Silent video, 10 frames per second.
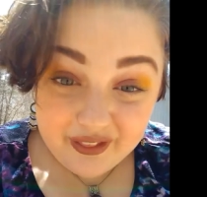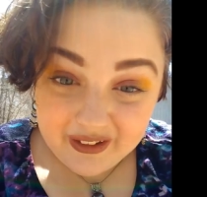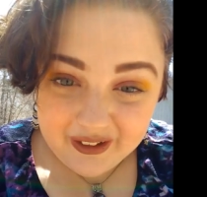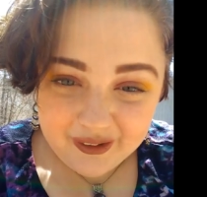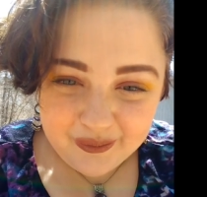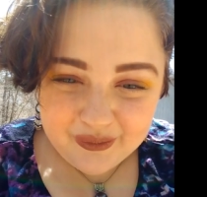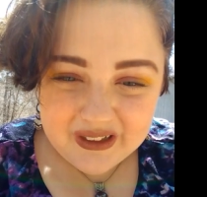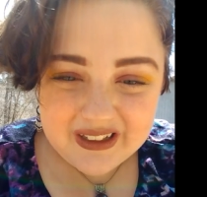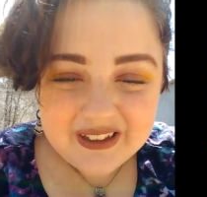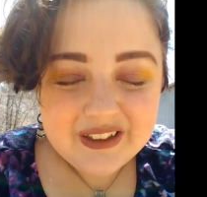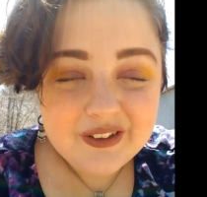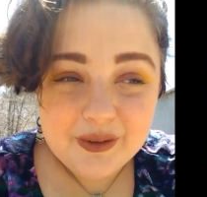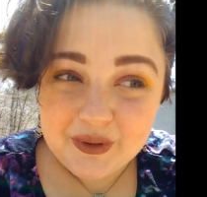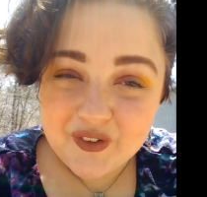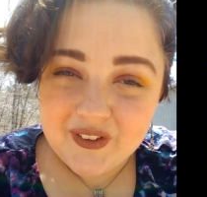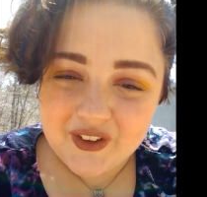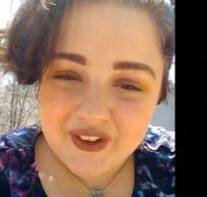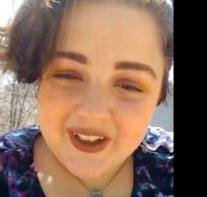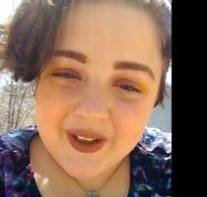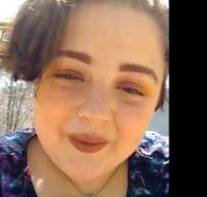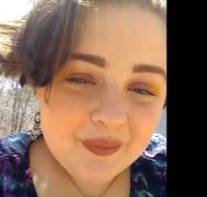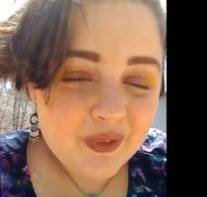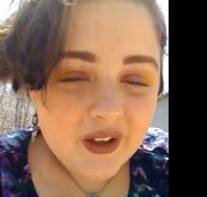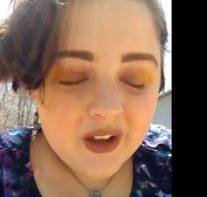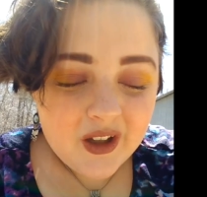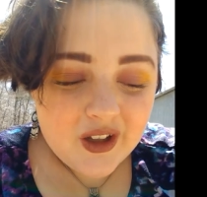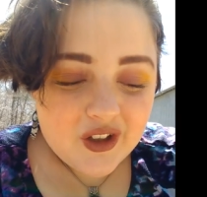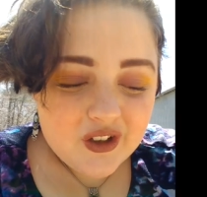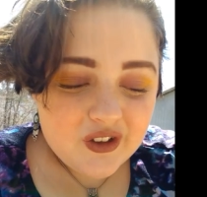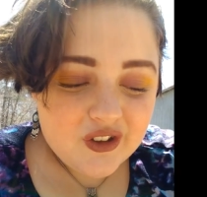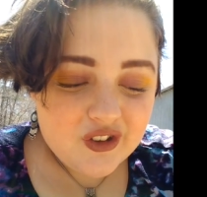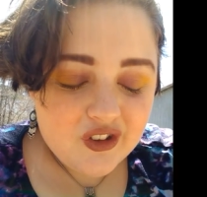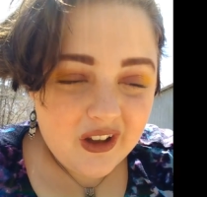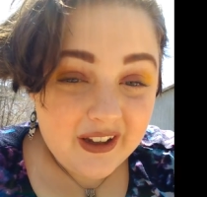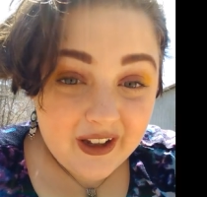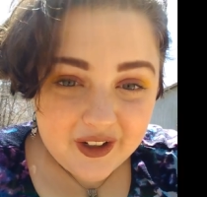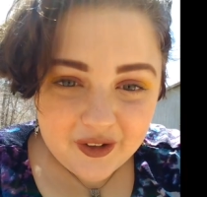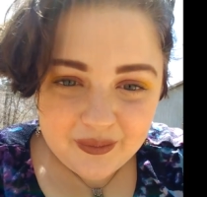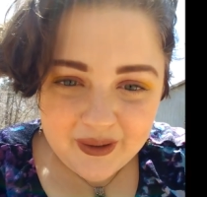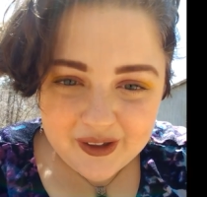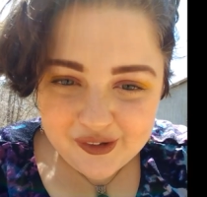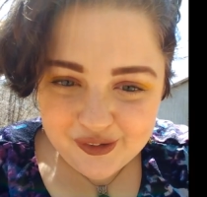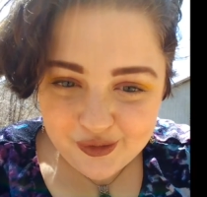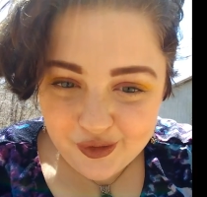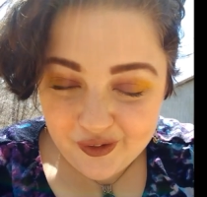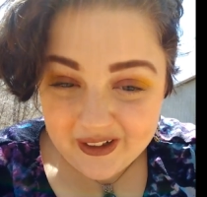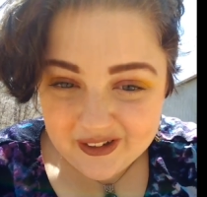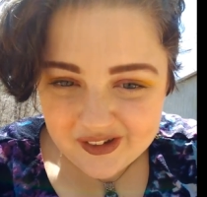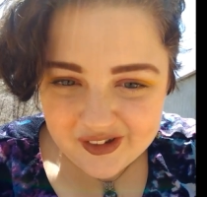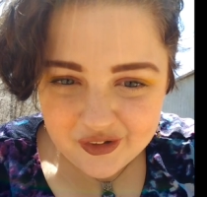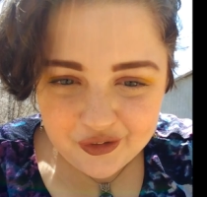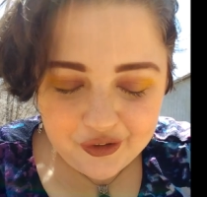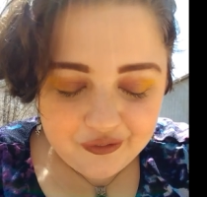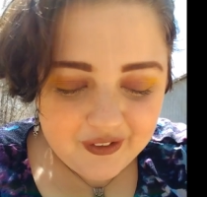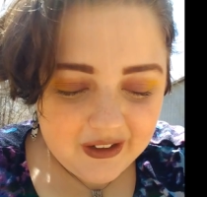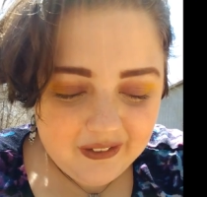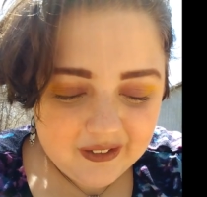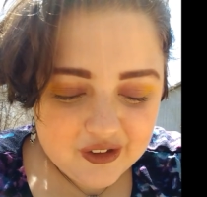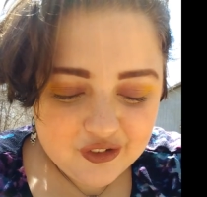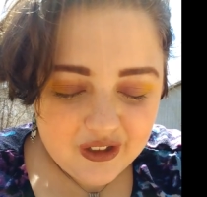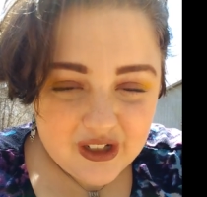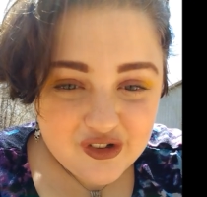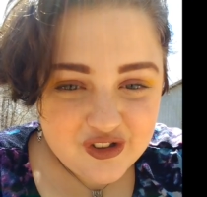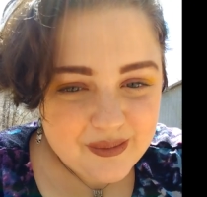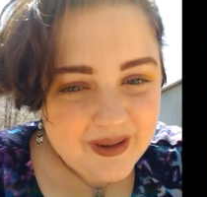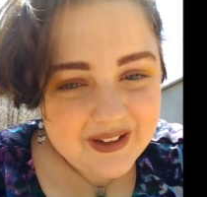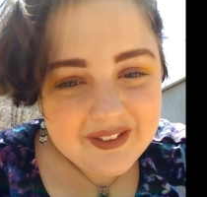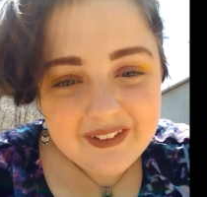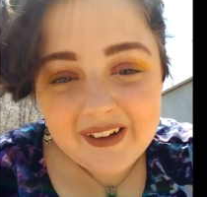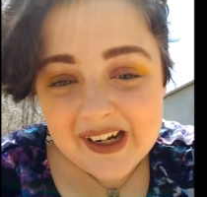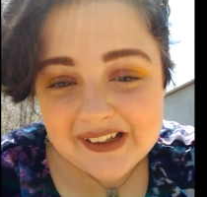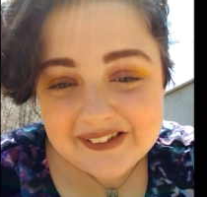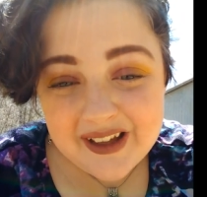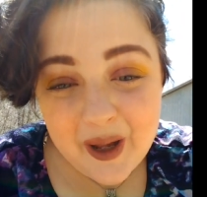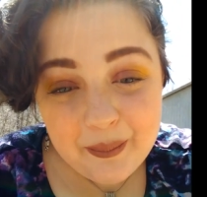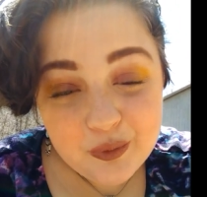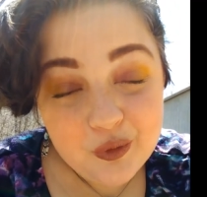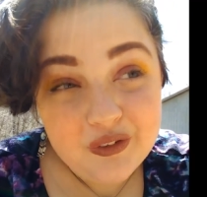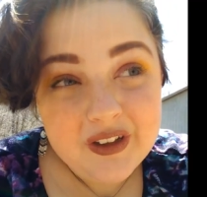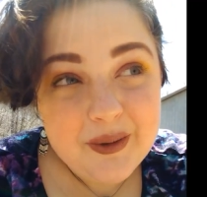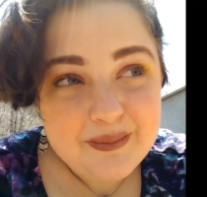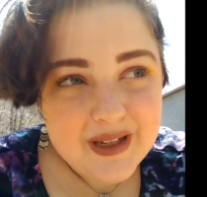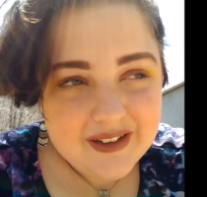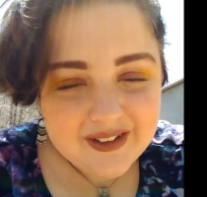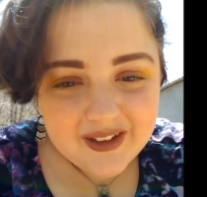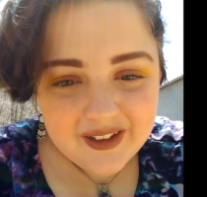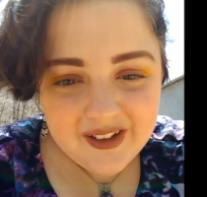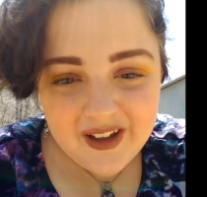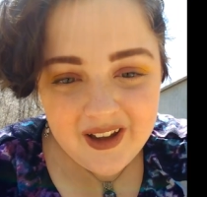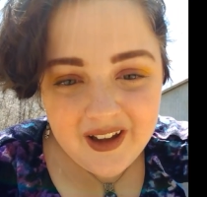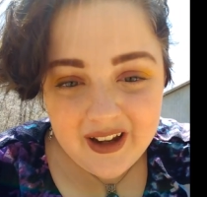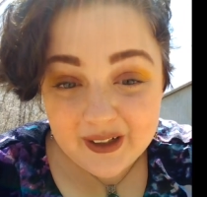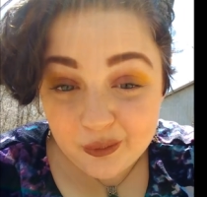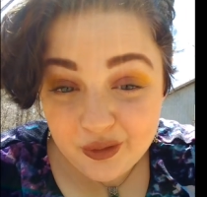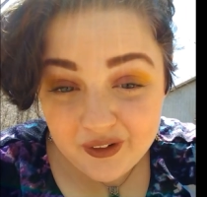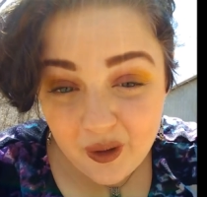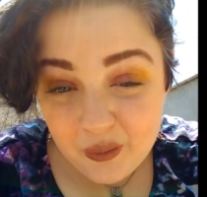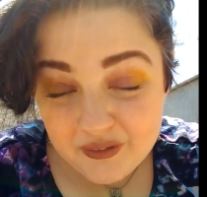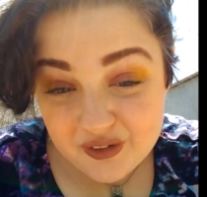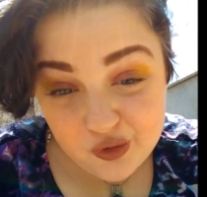Thank you. To Miss Venerdy, I had her my junior and senior year for English, and she made the class absolutely amazing. I don't think I would have